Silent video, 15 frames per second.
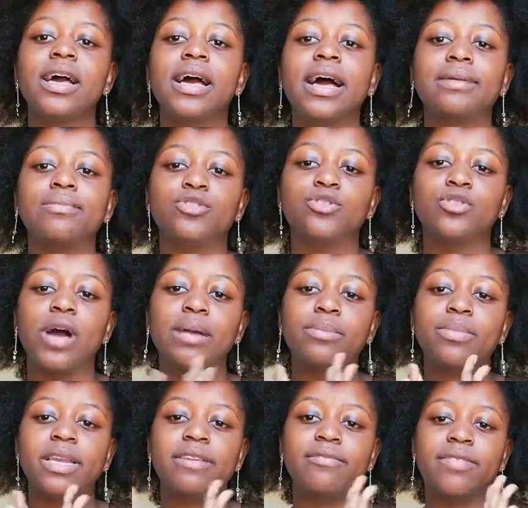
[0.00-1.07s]
So I
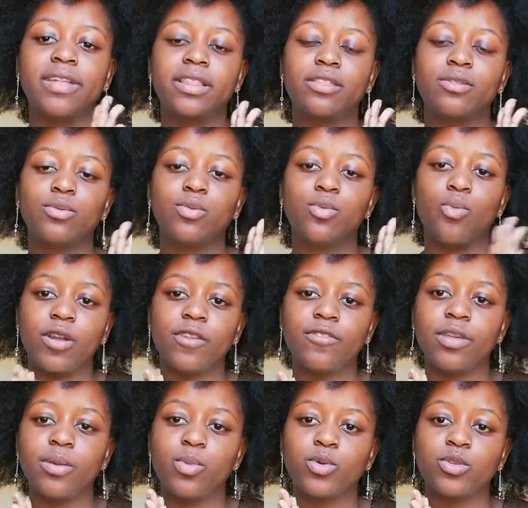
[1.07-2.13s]
believe that one of the
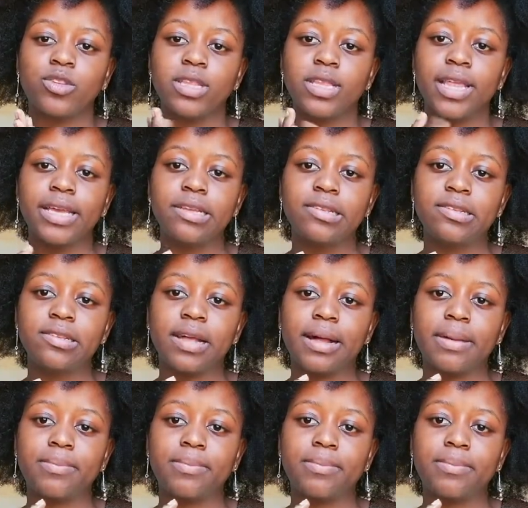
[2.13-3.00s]
important things in